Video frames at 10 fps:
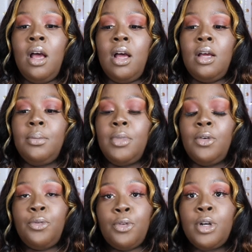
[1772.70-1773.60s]

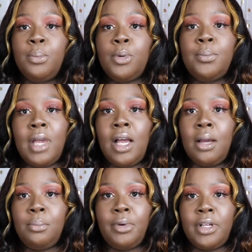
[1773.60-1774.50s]
affordable
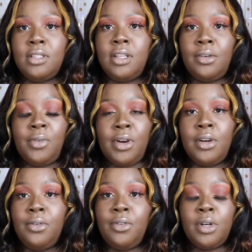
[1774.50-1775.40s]
makeup brands. They're
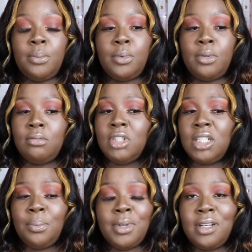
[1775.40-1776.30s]
very affordable.
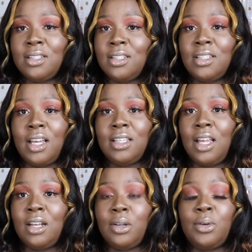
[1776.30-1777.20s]
Shipping doesn't take
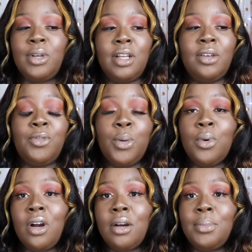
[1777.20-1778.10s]
that long, and if
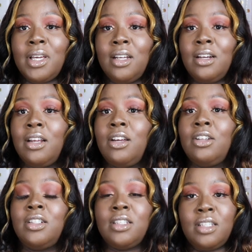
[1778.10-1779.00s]
you are a beginner and you're
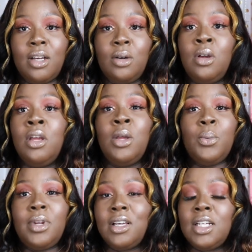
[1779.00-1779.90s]
just now
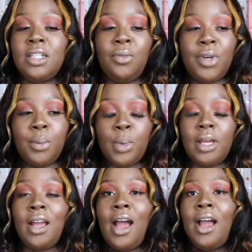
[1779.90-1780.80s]
wanting to get your feet
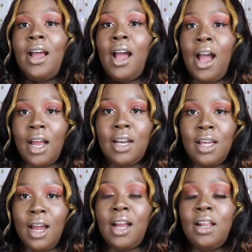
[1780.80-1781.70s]
wet, I
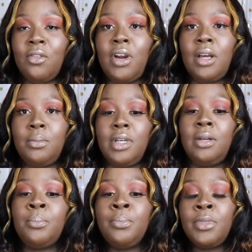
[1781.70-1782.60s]
highly
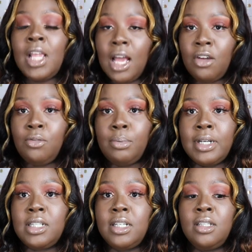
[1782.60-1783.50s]
recommend Elf
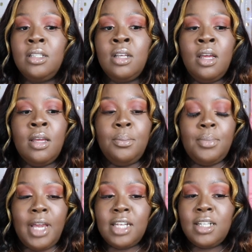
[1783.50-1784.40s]
brushes,
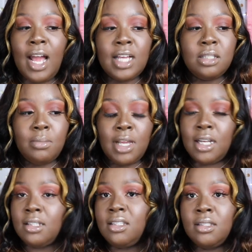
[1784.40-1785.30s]
BH
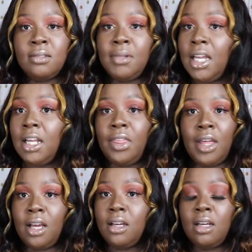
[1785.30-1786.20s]
Cosmetics,
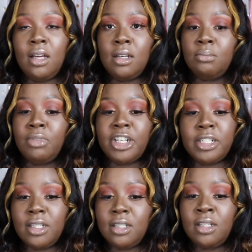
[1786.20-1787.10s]
anything,
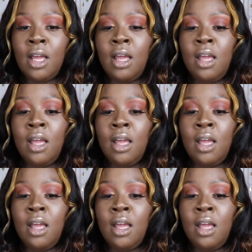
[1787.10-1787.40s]
brushes,